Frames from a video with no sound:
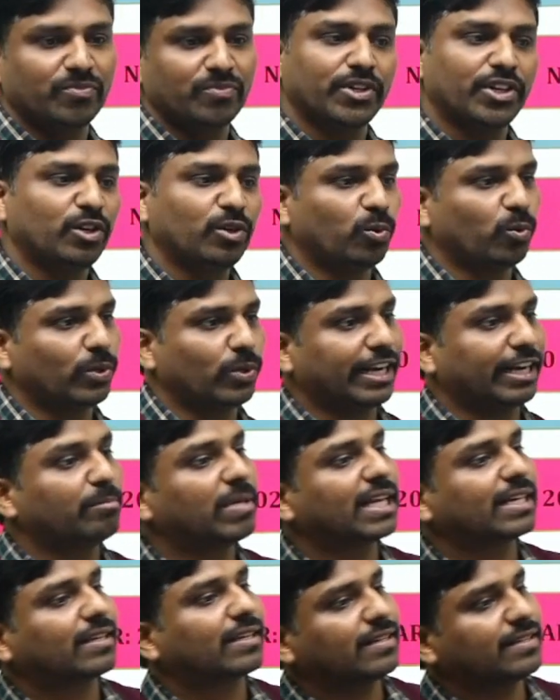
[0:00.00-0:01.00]
2 10
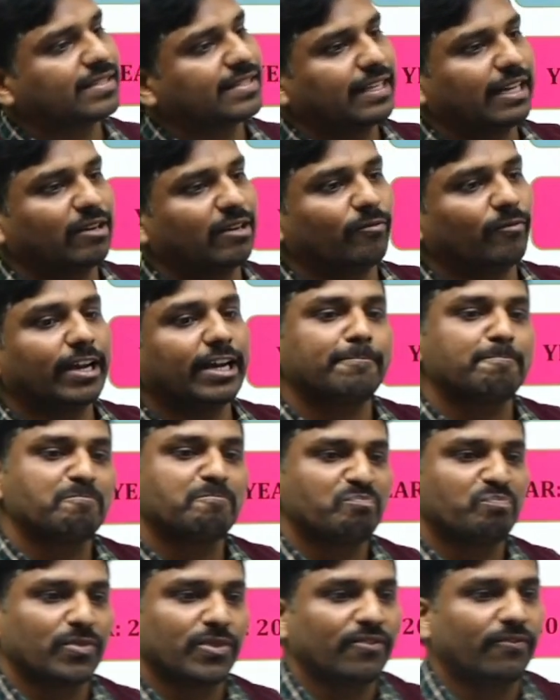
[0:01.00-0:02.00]
markers and 1
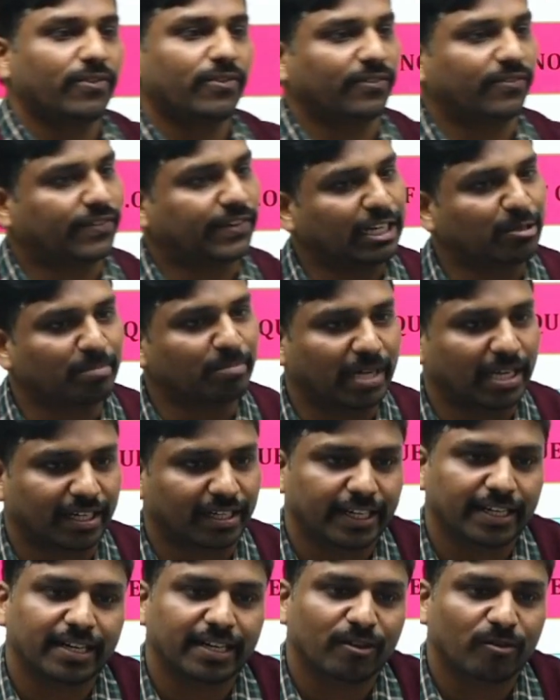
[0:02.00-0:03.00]
15 marker
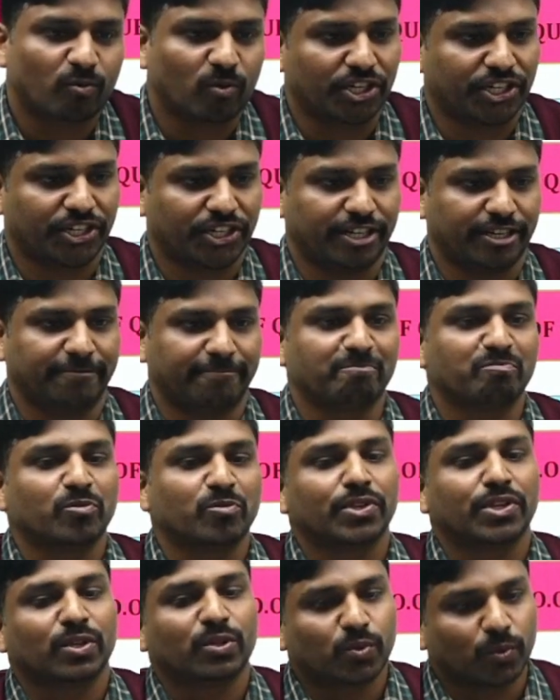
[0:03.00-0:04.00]
question.
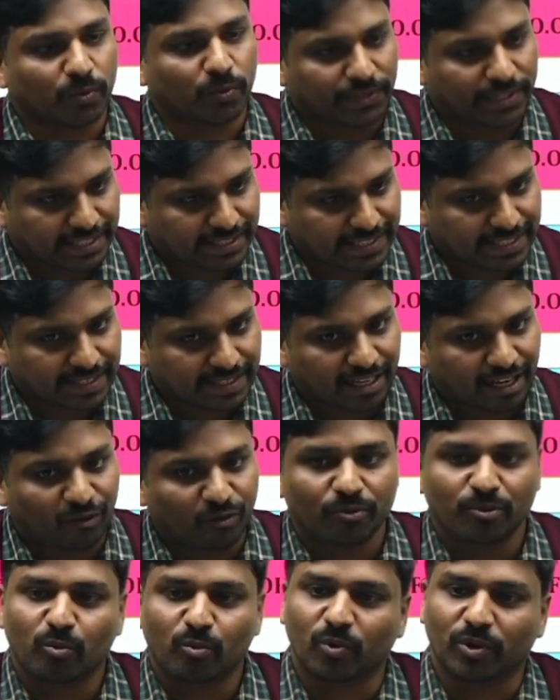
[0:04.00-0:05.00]
So this is how
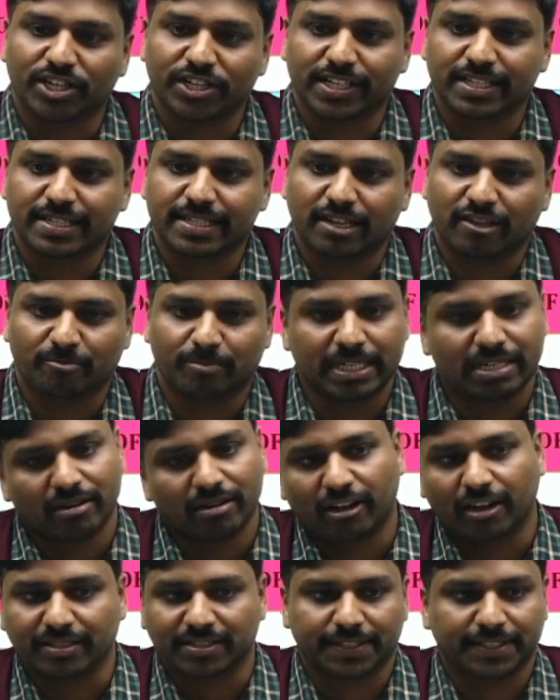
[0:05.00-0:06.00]
questions have been
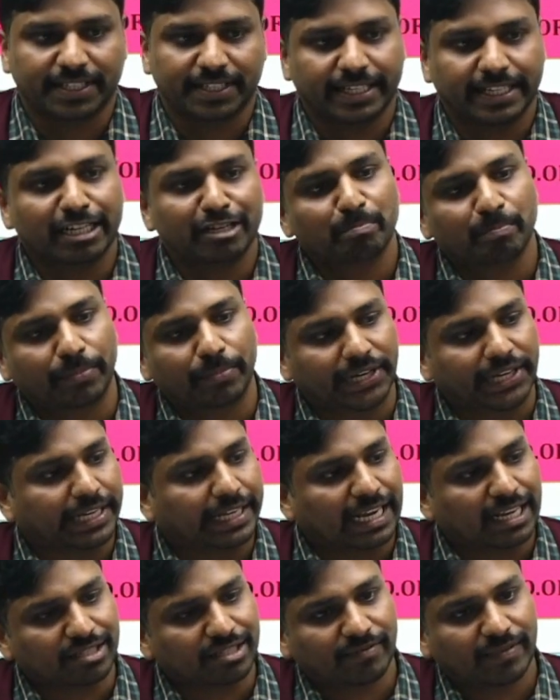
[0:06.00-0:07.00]
asked in pre
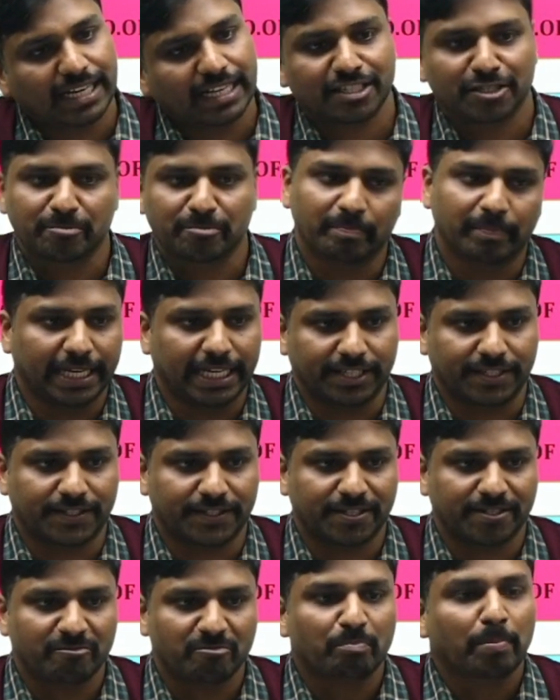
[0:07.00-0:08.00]
as well as mains.
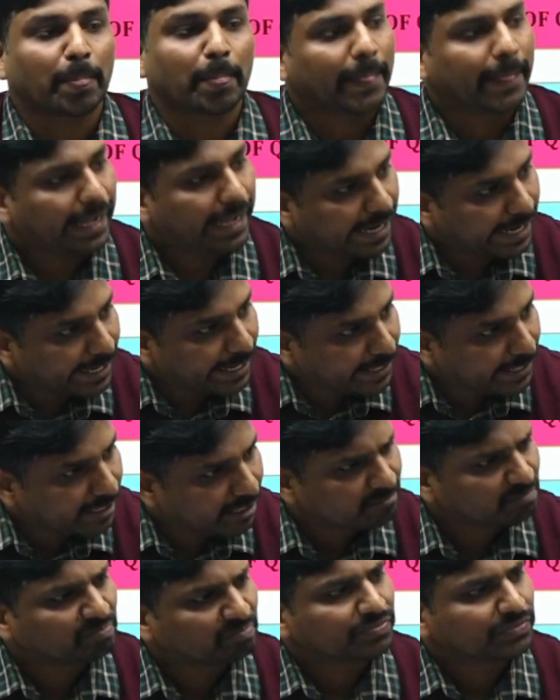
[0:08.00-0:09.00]
And
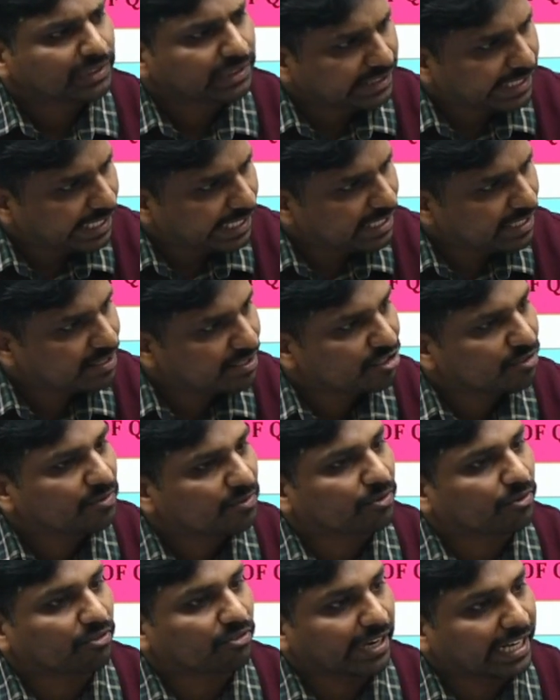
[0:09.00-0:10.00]
there is
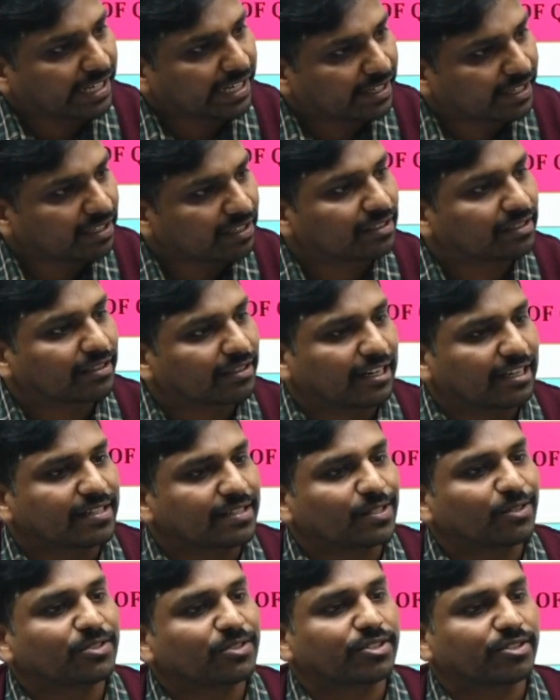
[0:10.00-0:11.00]
regular
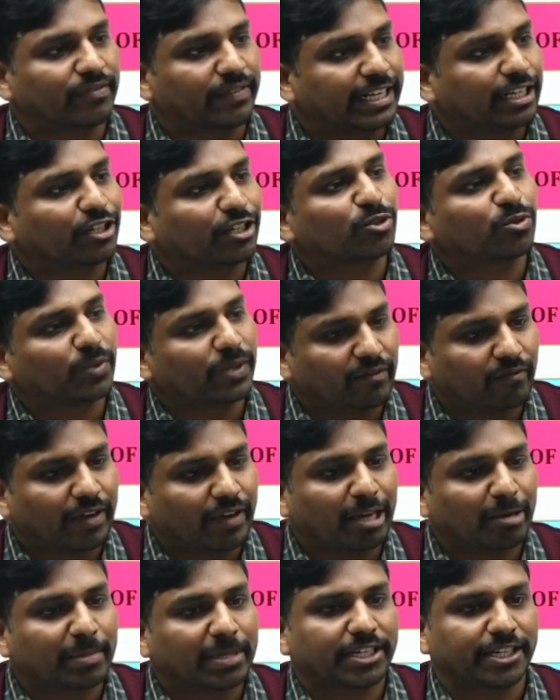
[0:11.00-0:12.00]
concerns related to
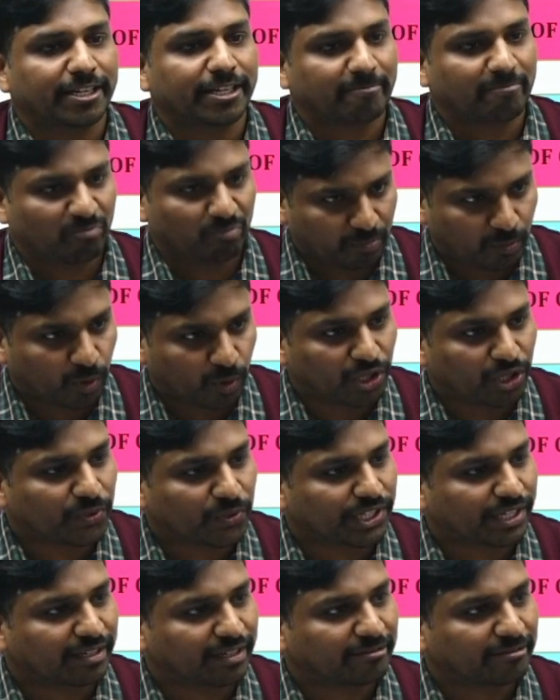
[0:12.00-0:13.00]
environmental pollution,